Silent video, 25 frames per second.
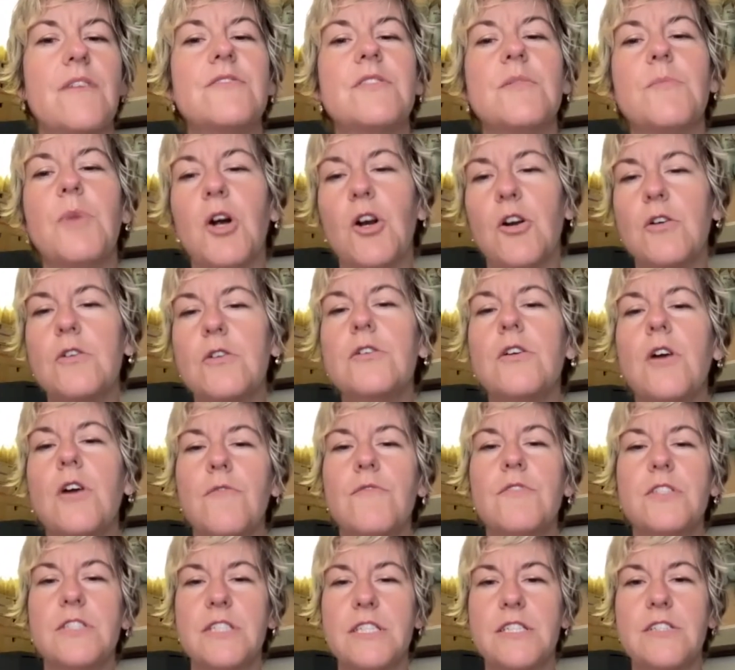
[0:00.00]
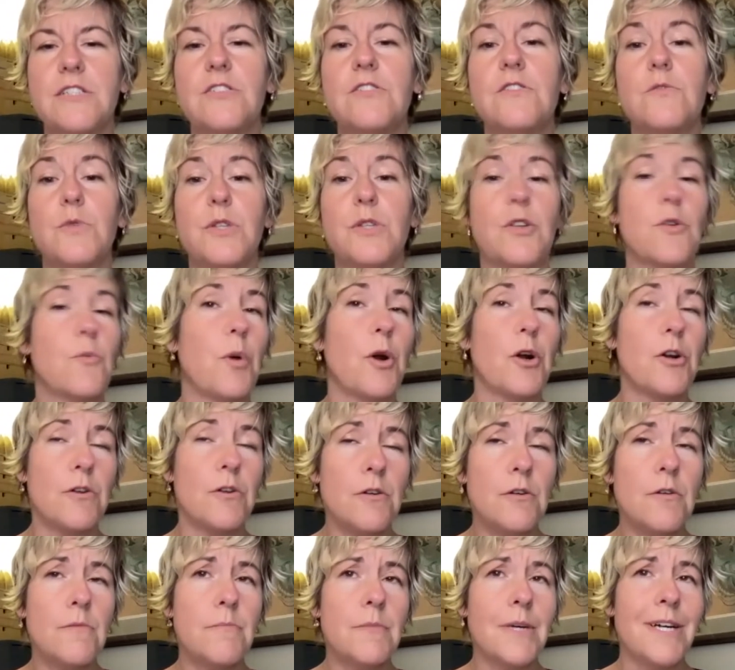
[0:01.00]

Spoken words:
some hard conversations with your partner